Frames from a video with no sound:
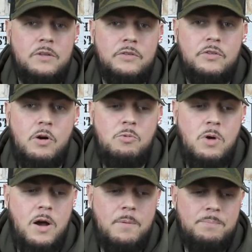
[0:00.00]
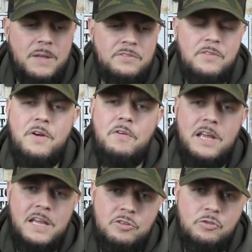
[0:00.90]
So it's a very
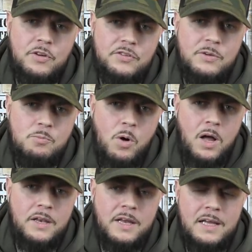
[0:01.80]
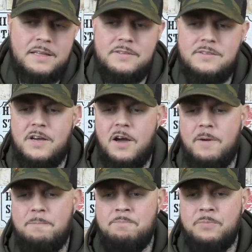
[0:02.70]
interesting one.
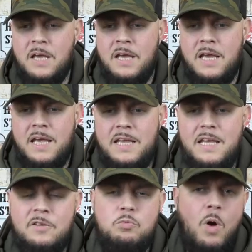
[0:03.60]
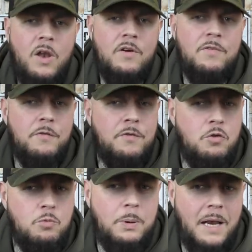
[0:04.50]
And he is one of a
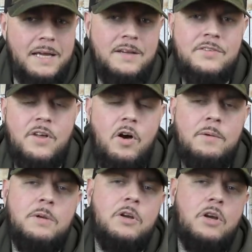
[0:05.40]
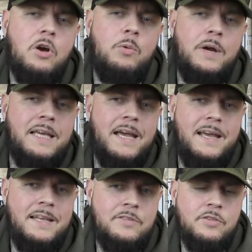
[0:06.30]
few players that I'm going to go and get
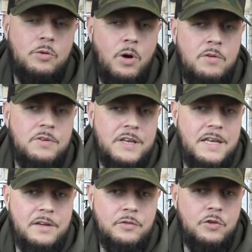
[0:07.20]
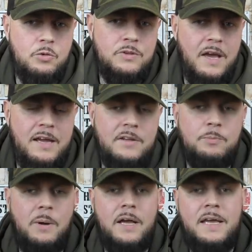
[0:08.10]
into over the next few days.
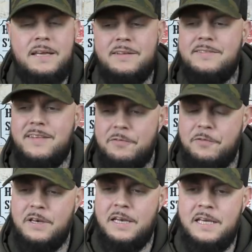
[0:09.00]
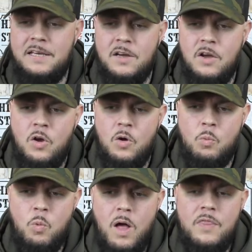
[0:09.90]
But he is definitely
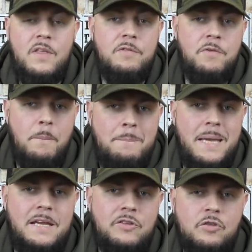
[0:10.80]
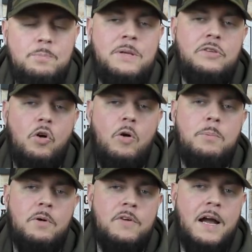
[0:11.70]
one that for me should be top
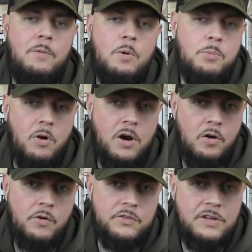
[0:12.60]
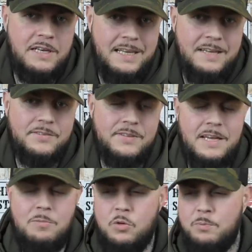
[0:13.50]
of our priority list.
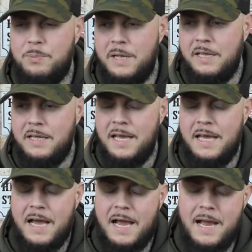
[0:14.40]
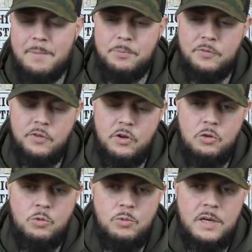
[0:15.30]
He would be
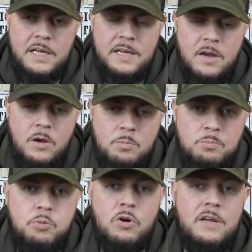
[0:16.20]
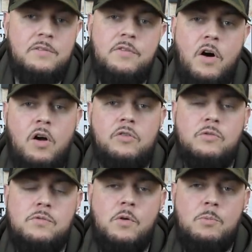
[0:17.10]
absolutely brilliant for
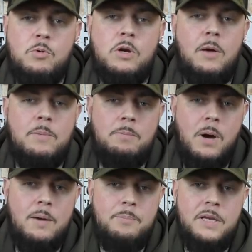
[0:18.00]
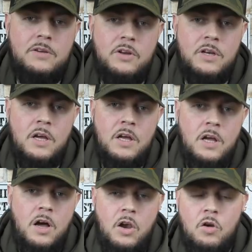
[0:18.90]
Arsenal Football Club, in my opinion.
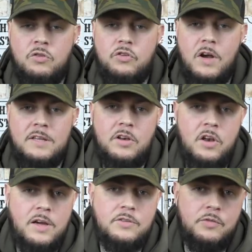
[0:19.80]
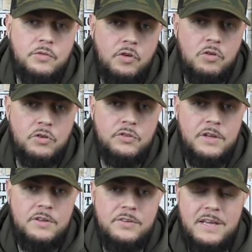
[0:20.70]
Alongside the likes of
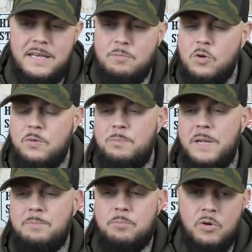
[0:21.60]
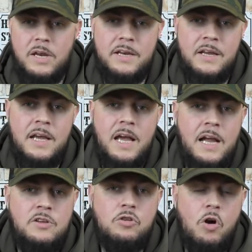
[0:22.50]
Sokratis, he would be brilliant.
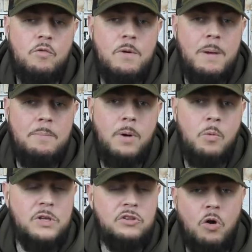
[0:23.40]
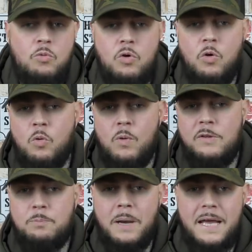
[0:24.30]
And you've got to remember, we don't
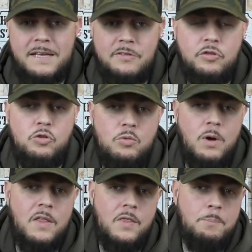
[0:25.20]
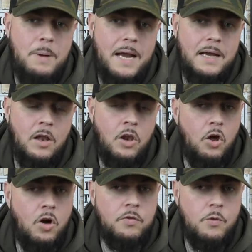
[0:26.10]
always play two at the back. A
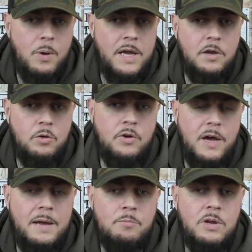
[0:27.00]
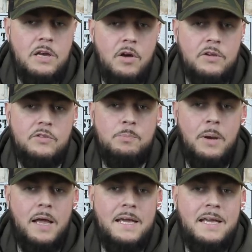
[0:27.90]
lot of the way Unai Emery likes to
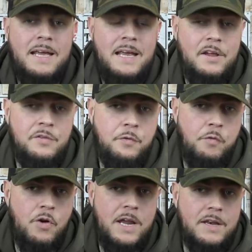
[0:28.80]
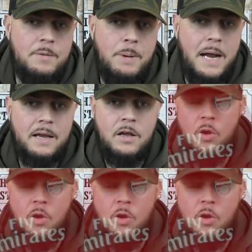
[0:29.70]
play is three at the back.